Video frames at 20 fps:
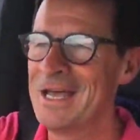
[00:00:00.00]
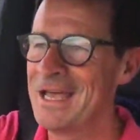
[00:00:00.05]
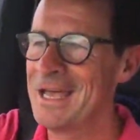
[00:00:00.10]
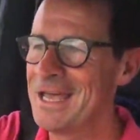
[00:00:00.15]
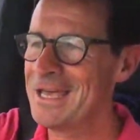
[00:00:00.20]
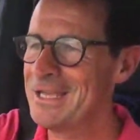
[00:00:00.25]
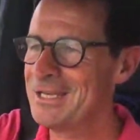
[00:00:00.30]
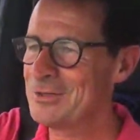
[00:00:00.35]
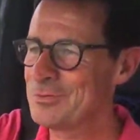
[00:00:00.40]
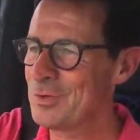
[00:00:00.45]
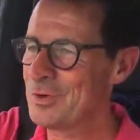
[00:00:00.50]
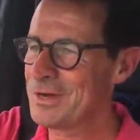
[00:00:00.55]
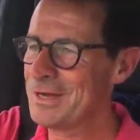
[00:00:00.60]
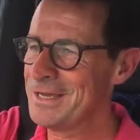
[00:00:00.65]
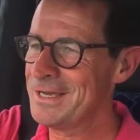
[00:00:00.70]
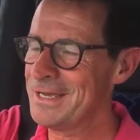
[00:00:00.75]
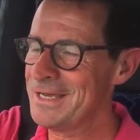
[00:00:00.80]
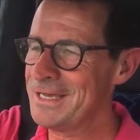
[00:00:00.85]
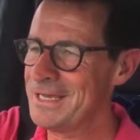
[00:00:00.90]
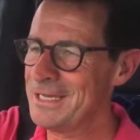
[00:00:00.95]
and
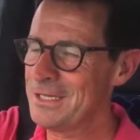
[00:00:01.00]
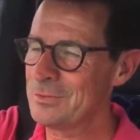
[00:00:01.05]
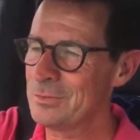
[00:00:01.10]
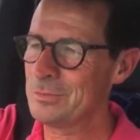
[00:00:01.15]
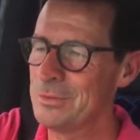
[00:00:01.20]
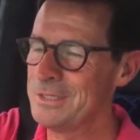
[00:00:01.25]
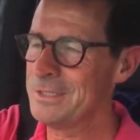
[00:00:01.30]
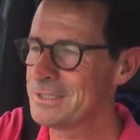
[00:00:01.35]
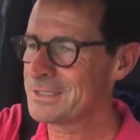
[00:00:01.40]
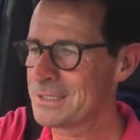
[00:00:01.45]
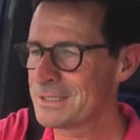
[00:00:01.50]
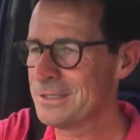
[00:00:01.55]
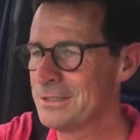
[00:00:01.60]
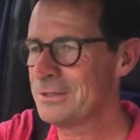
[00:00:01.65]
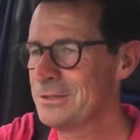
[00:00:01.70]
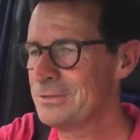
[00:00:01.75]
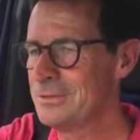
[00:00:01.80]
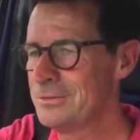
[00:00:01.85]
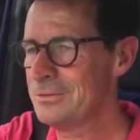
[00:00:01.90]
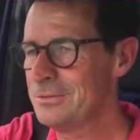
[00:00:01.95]
white with
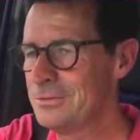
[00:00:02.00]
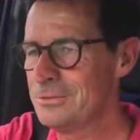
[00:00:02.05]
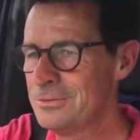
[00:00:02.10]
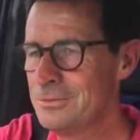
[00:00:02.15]
snow.